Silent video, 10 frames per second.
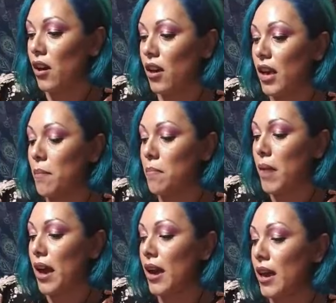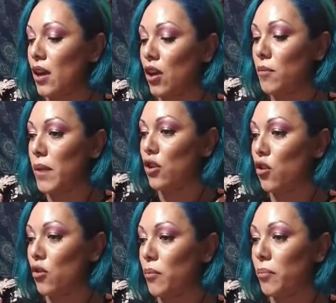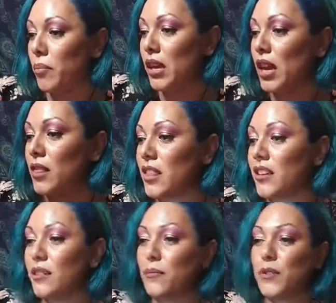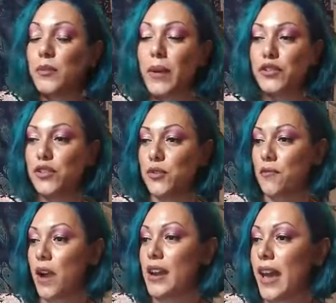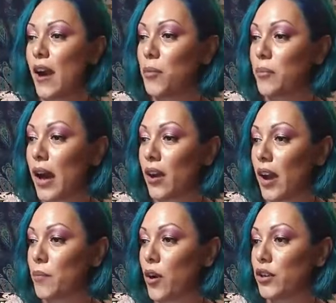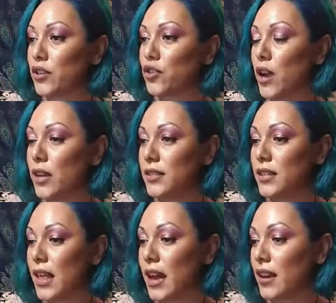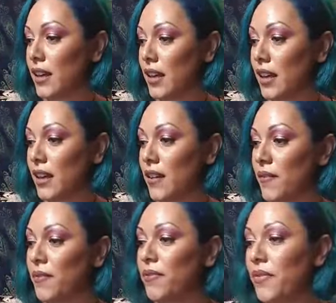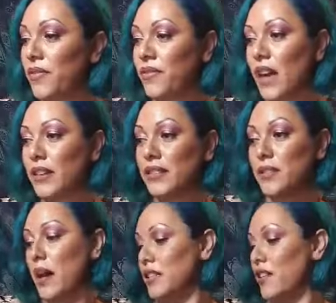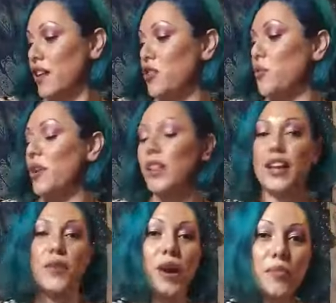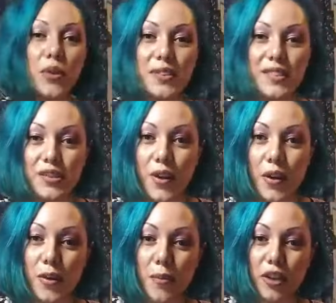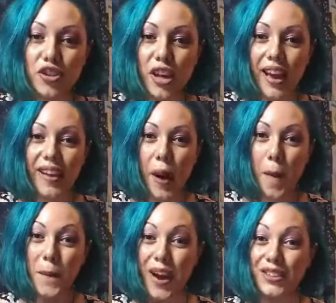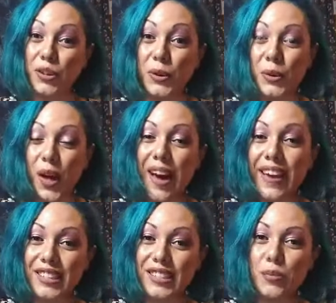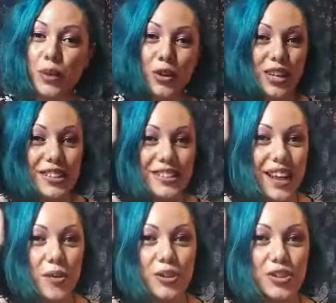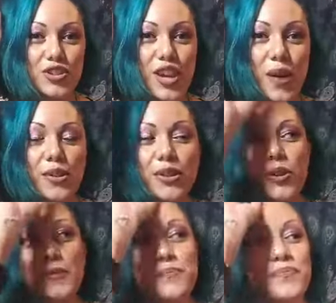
you may not be in the space to do it right now, but I'm going to trust that doesn't matter, that you will anyway, because it is very much a practical experience that I want to share with you.